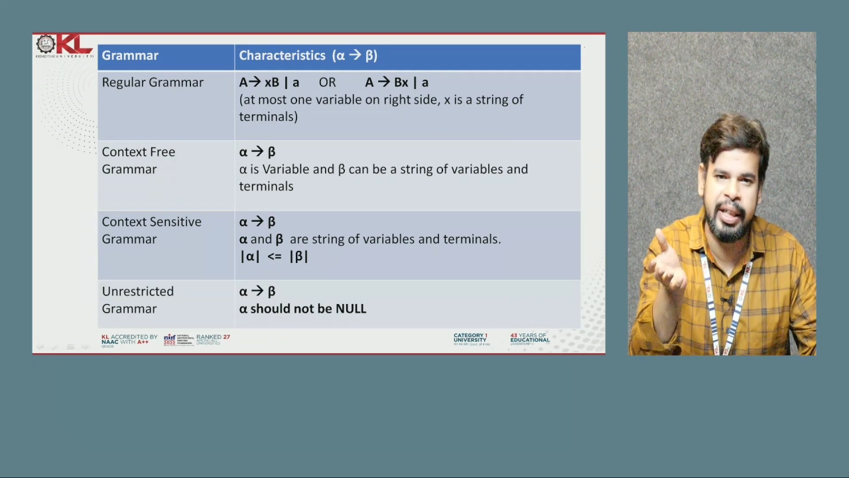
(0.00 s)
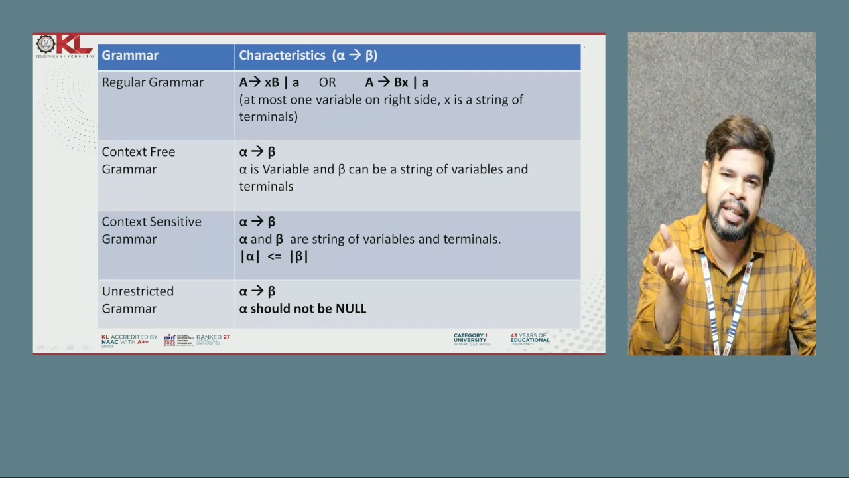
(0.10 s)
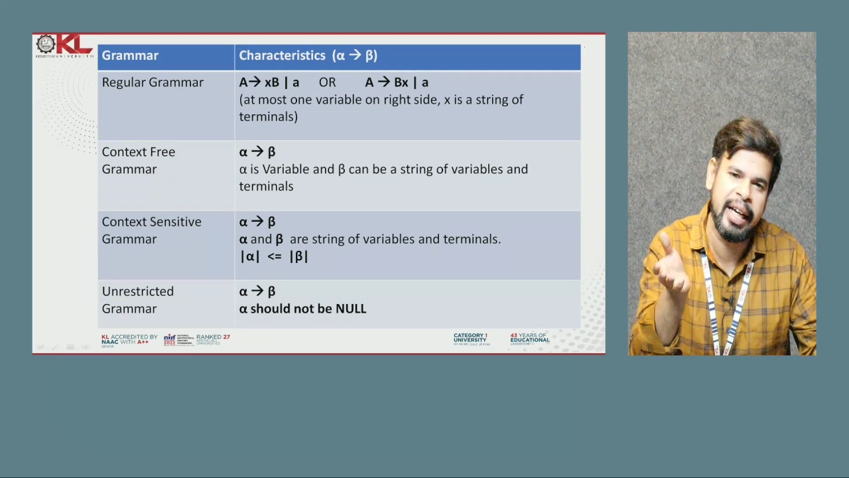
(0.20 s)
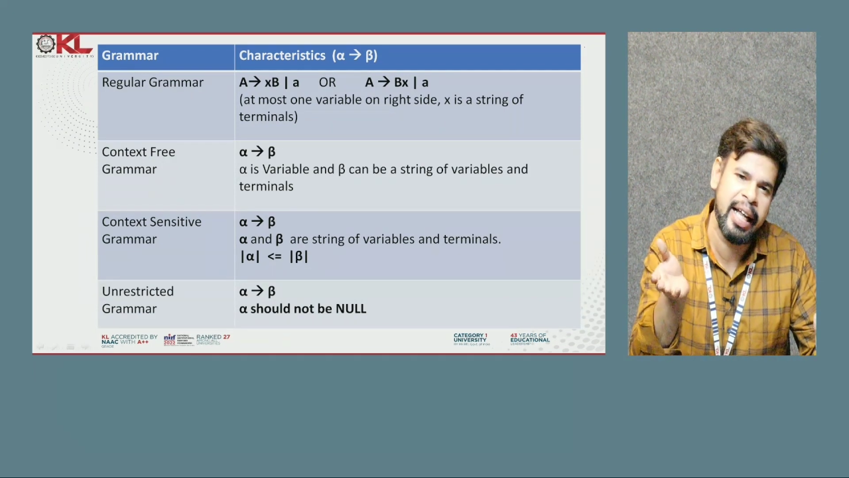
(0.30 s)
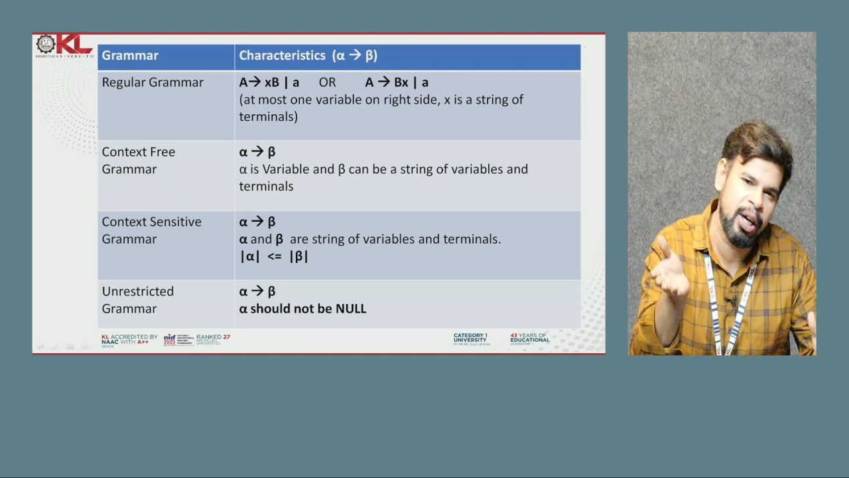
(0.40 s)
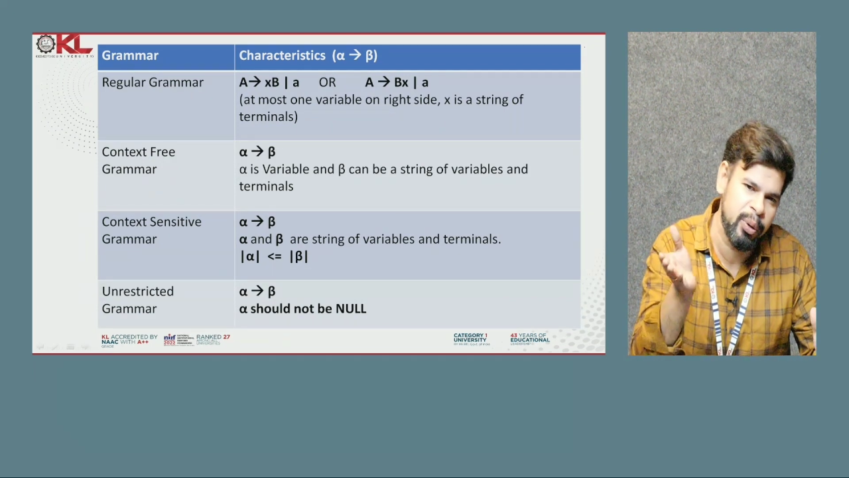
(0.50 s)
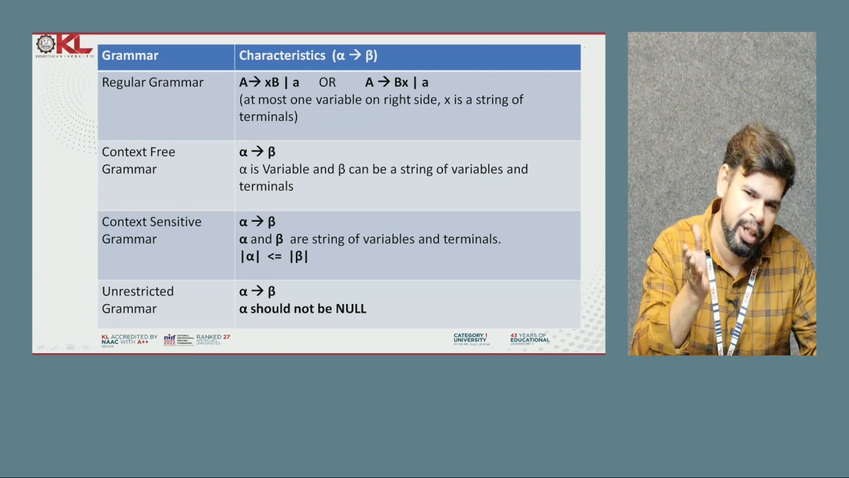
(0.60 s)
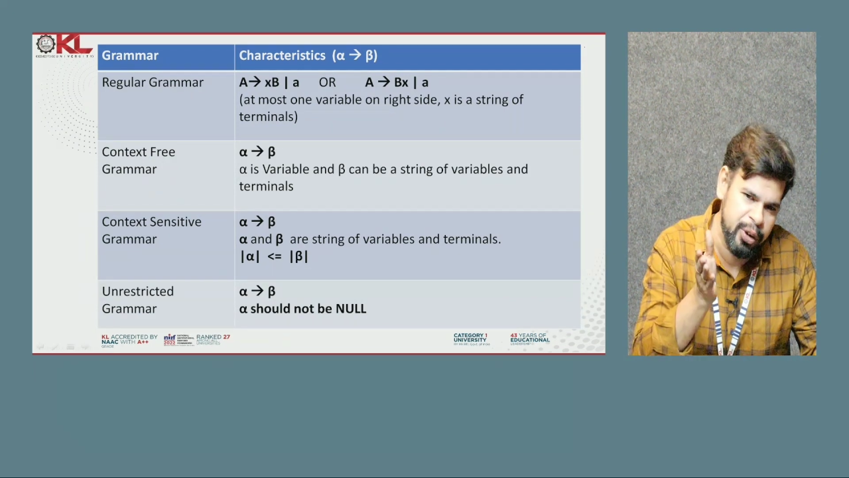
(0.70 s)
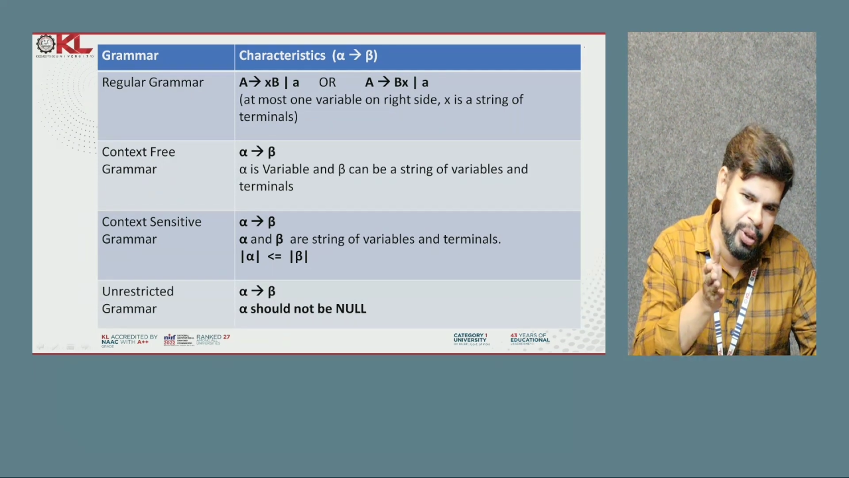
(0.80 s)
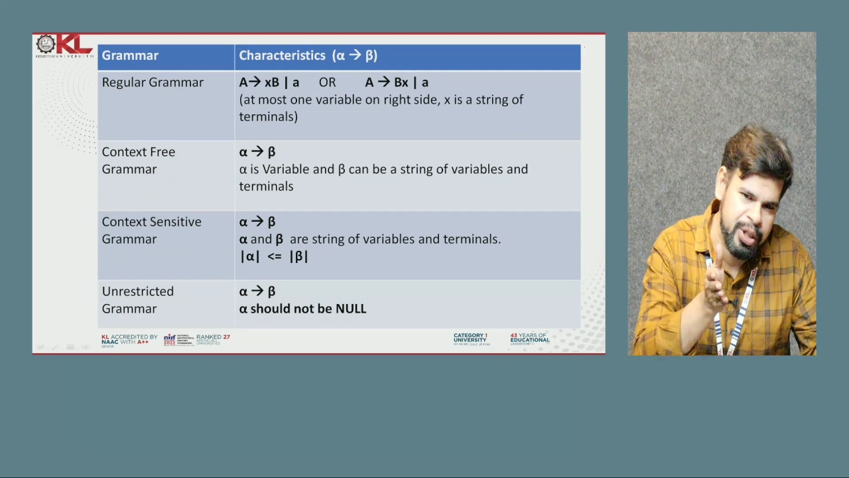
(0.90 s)
It can have
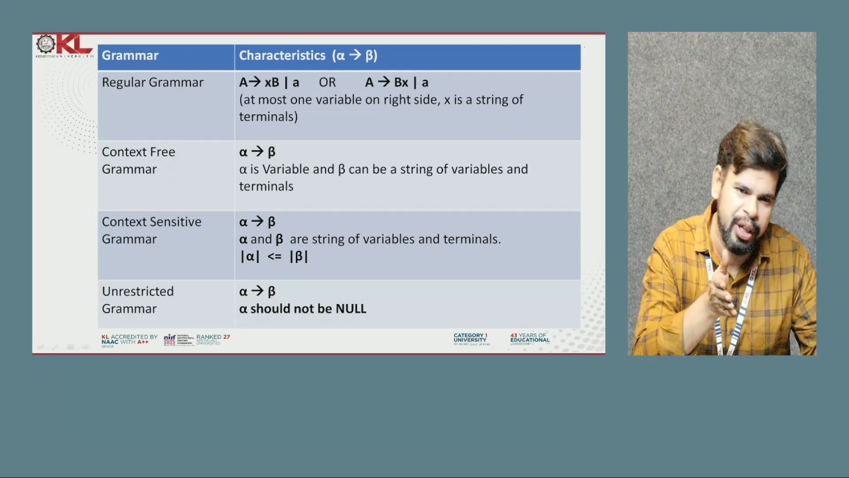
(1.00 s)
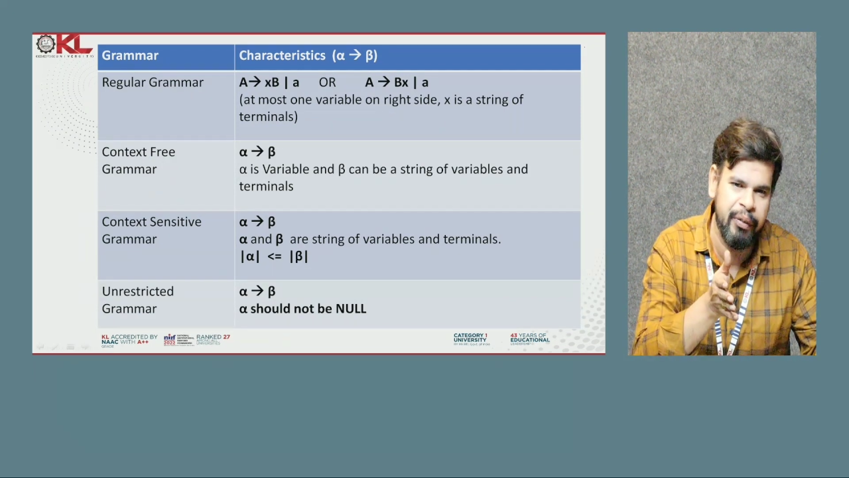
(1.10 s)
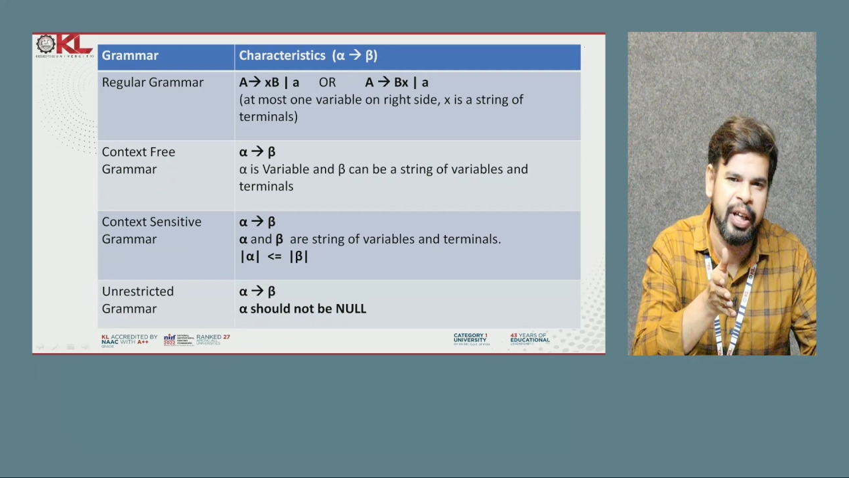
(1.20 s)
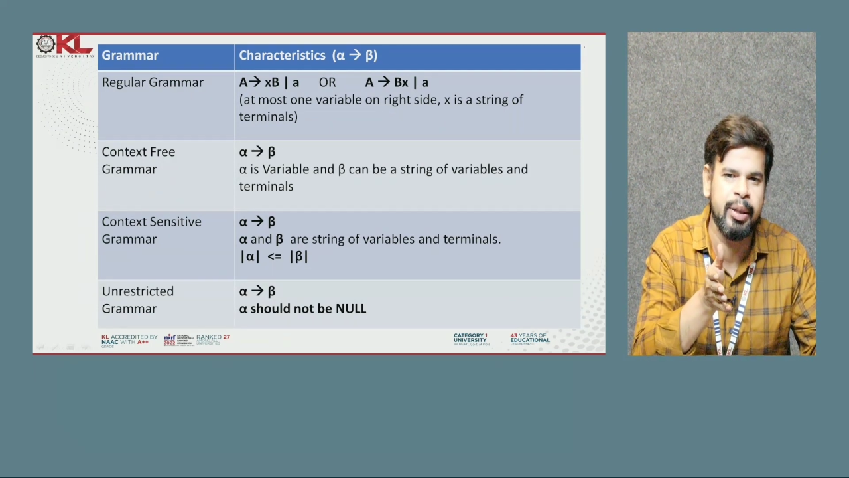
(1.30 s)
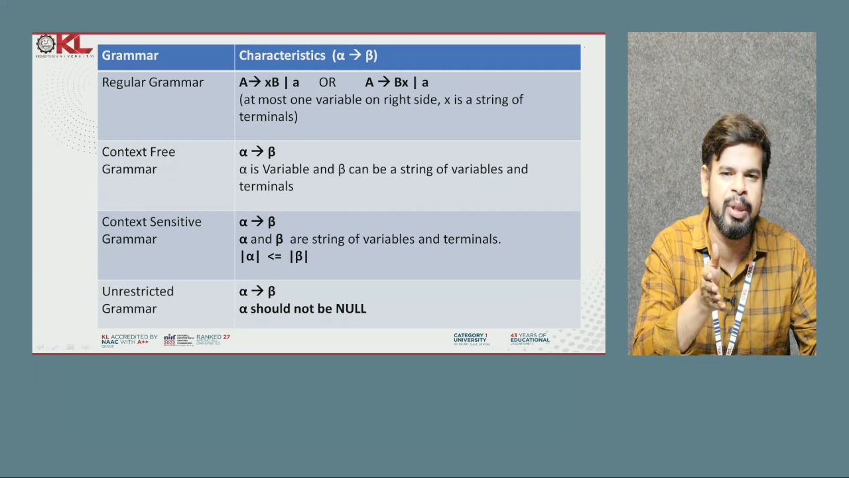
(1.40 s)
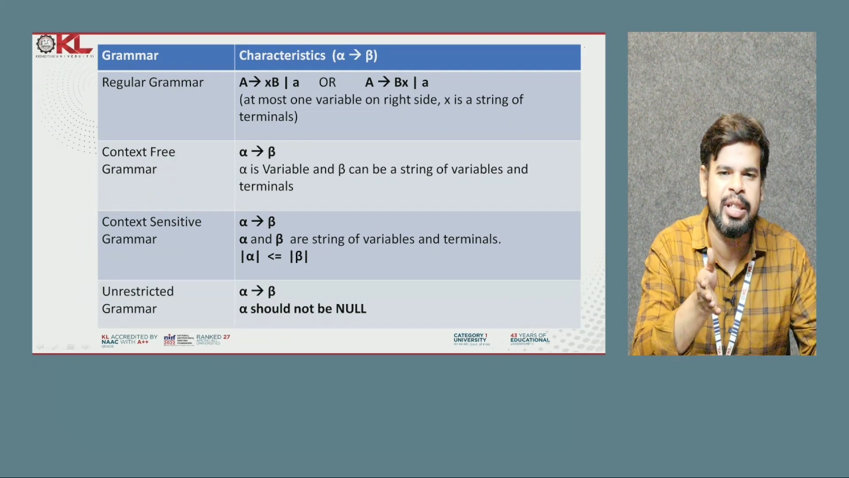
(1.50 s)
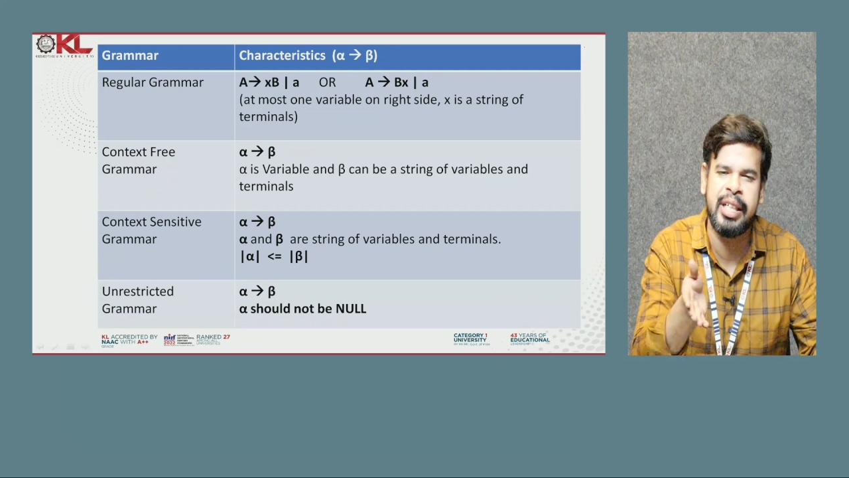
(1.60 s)
individually variables,